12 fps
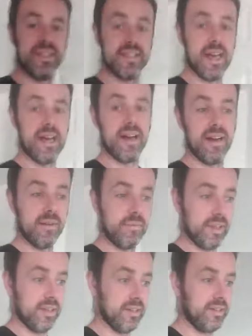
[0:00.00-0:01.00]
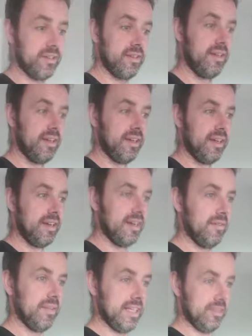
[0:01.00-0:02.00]
bizarre because
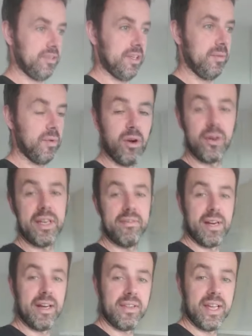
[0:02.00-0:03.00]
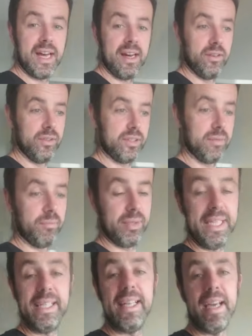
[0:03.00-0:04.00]
I'm literally walking around the house
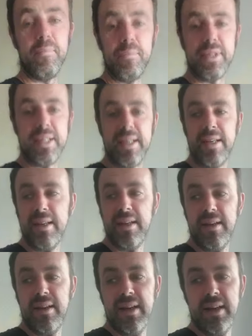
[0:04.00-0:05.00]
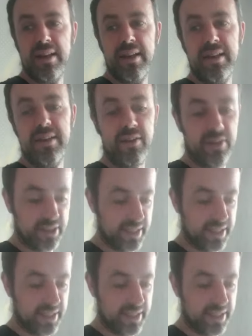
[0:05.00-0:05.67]
completely empty, not a